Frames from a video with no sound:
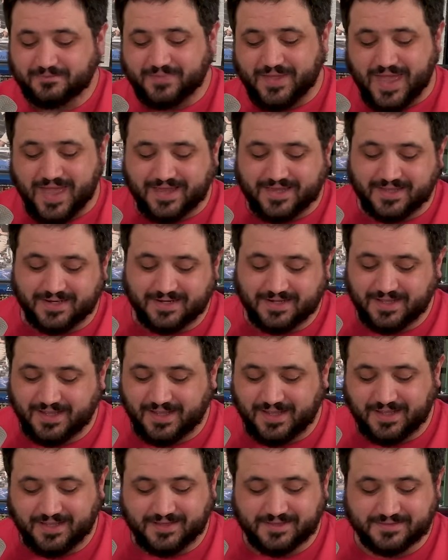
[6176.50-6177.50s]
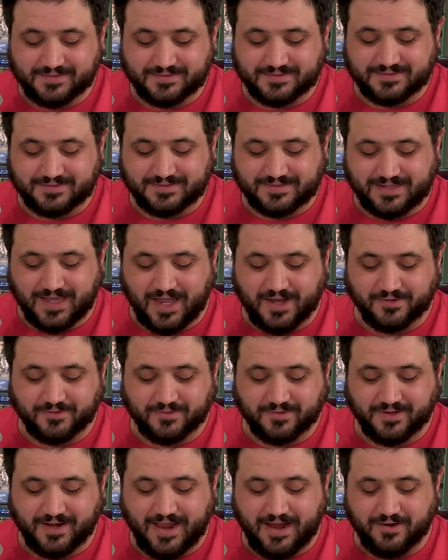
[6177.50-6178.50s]
back in Gondor,
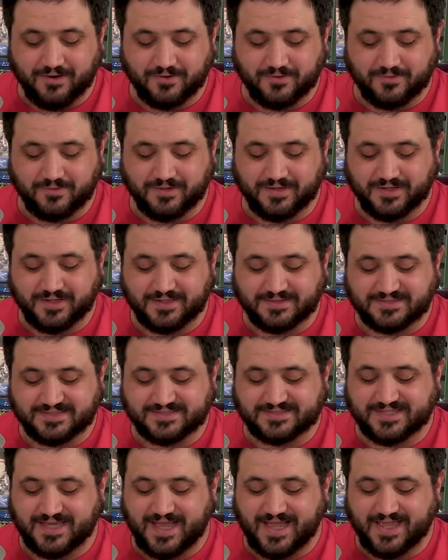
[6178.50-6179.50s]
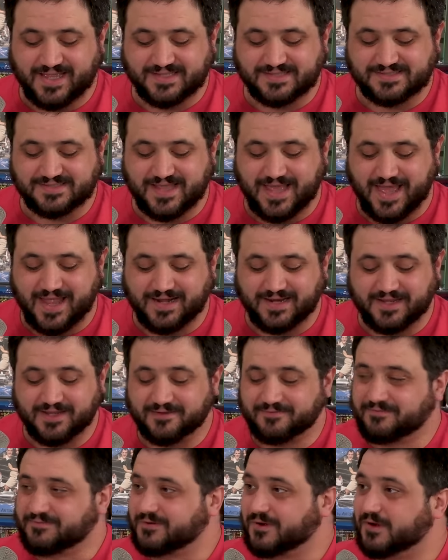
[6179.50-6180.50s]
Aragorn decides that
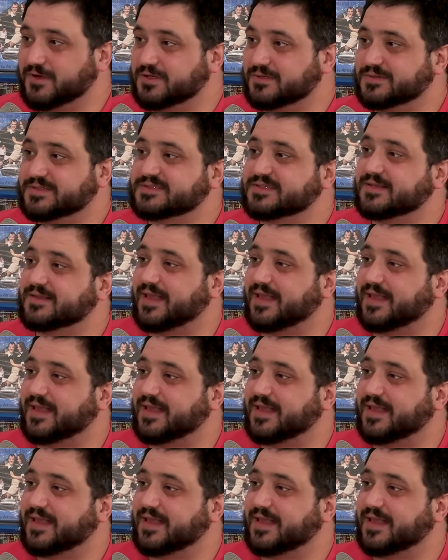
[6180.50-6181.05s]
if Frodo is